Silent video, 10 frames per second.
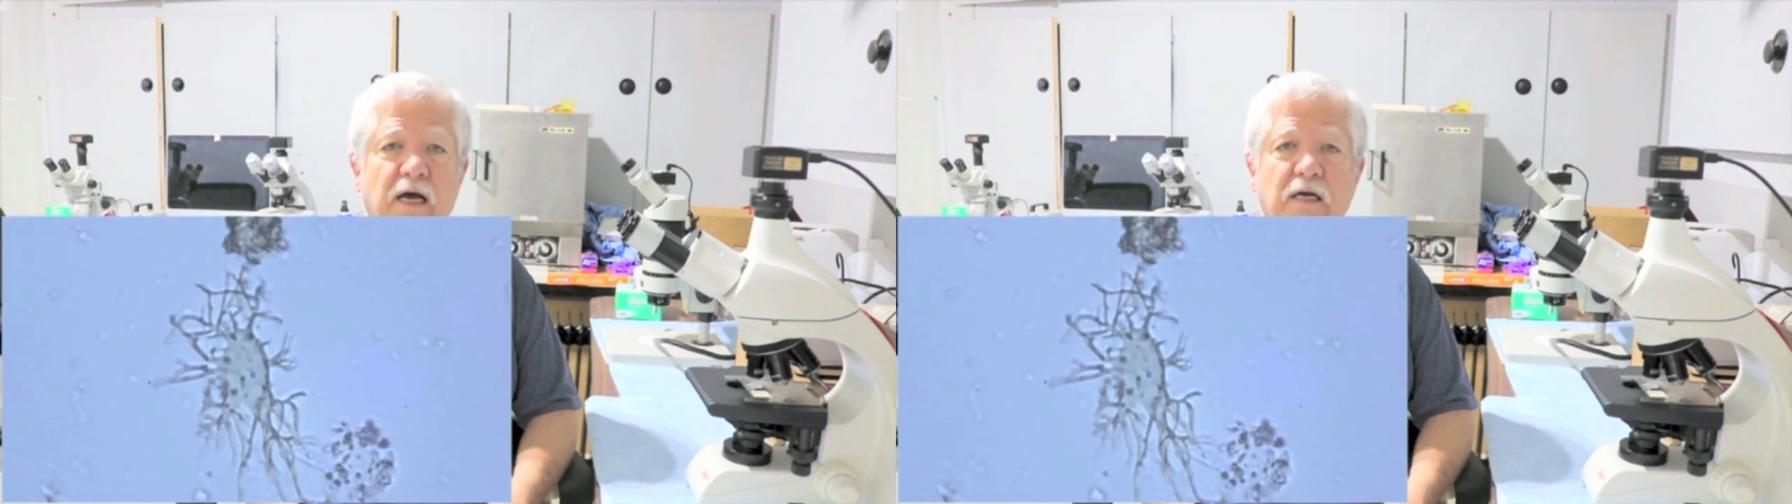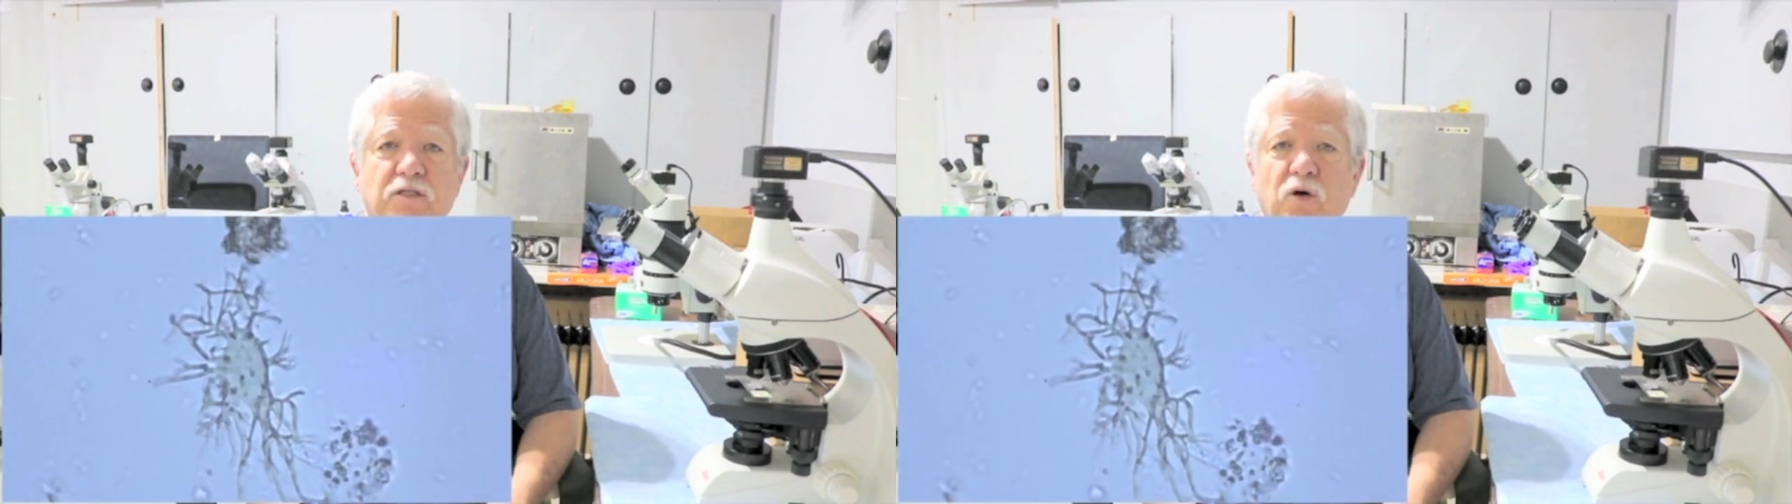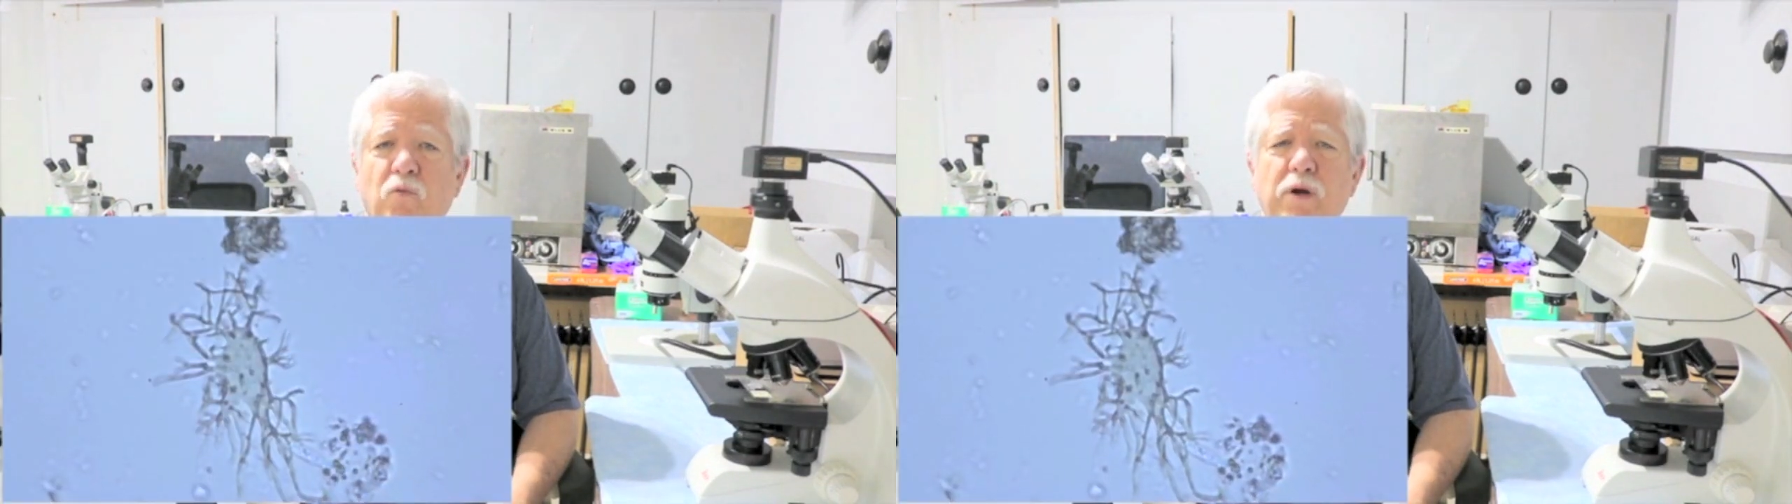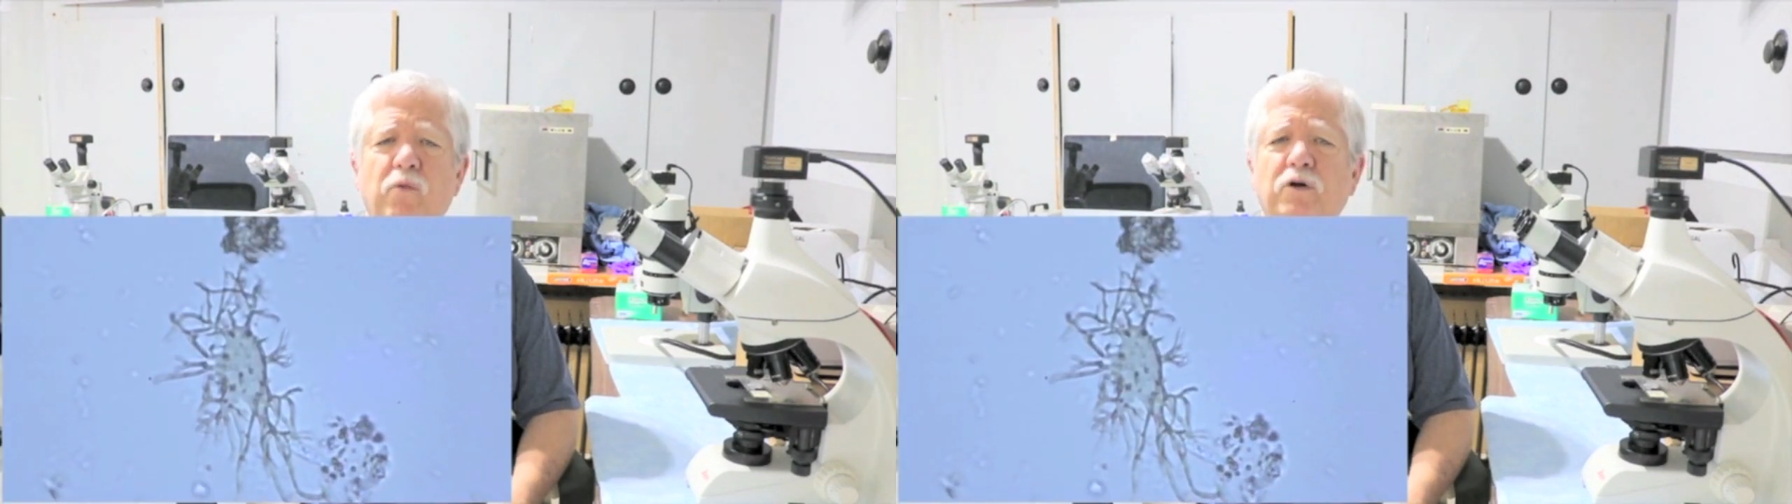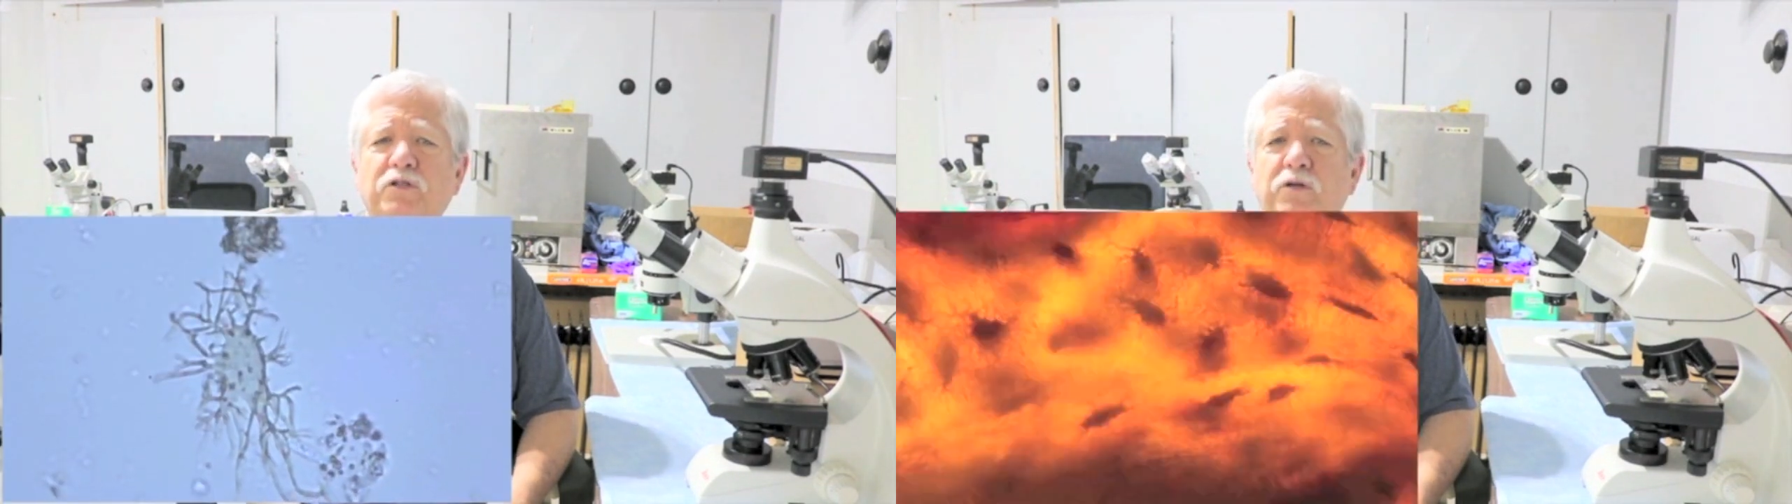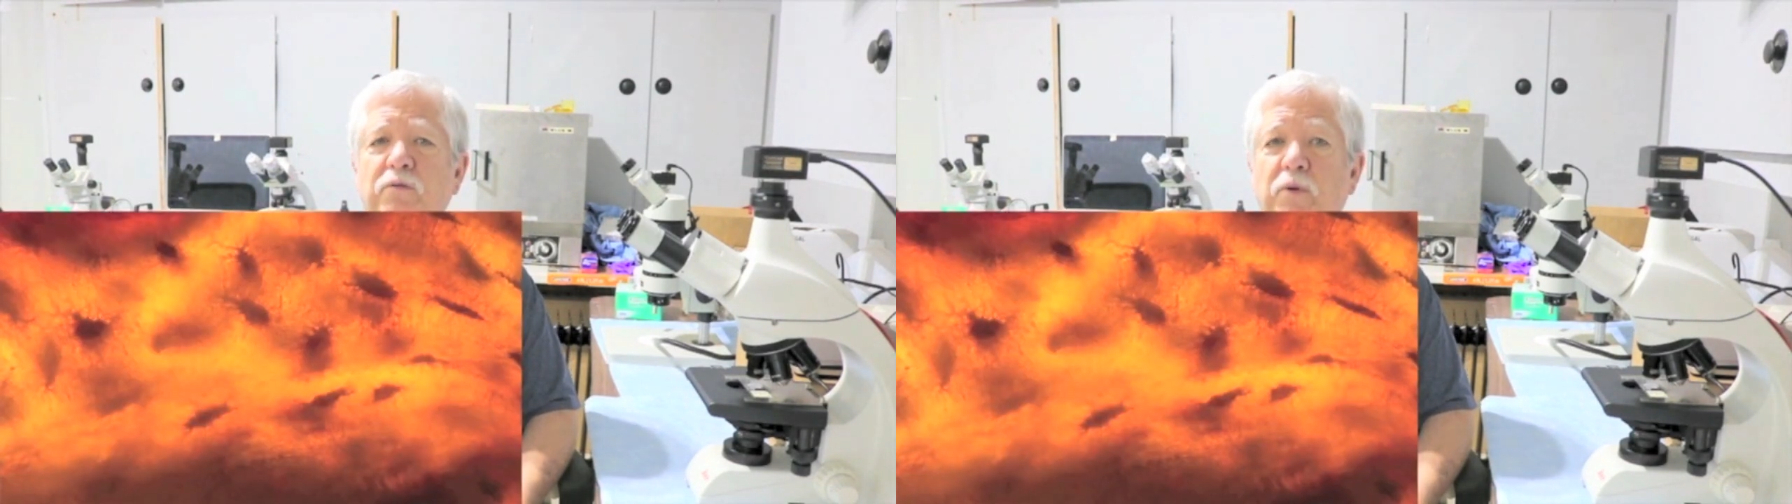And so we weren't sure